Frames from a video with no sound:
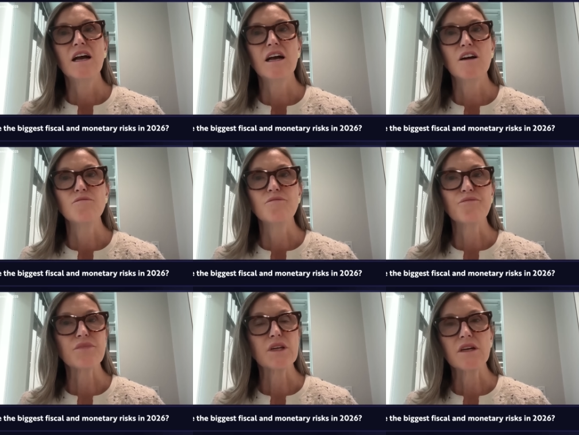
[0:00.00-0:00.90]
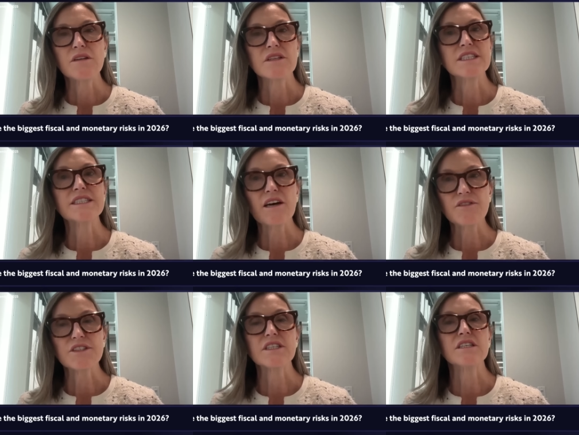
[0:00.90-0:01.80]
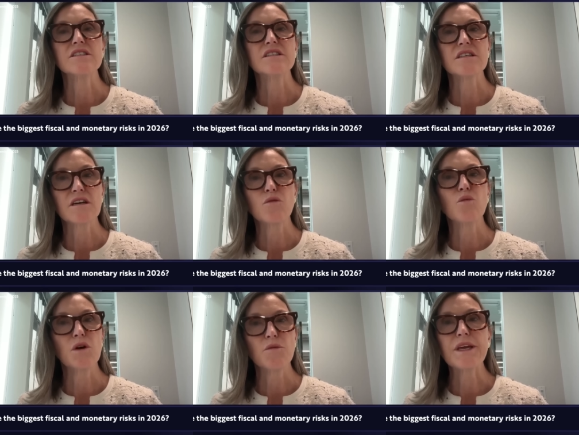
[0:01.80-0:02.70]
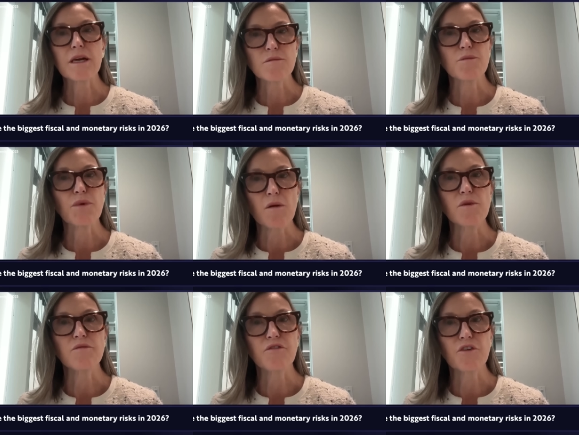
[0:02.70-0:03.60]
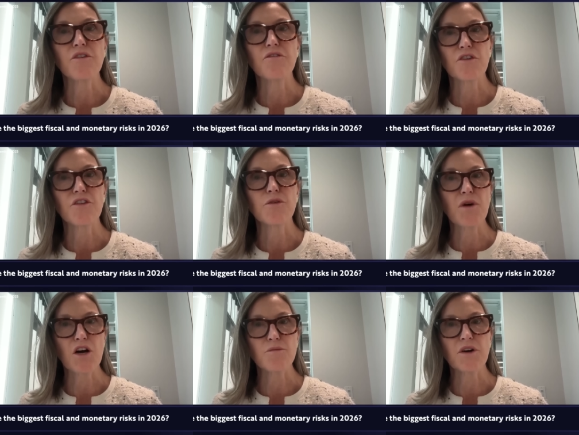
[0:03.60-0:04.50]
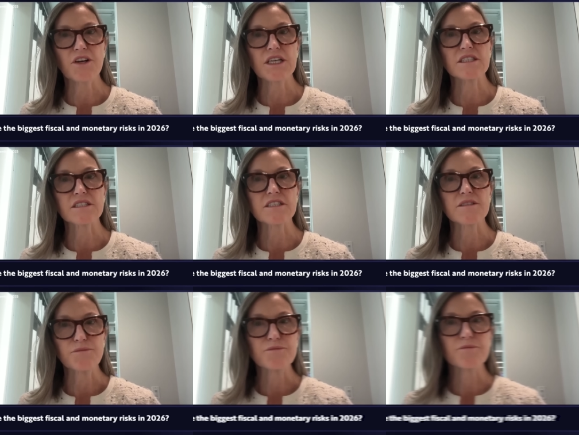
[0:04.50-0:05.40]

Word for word: the deficit will become a problem for the bond markets.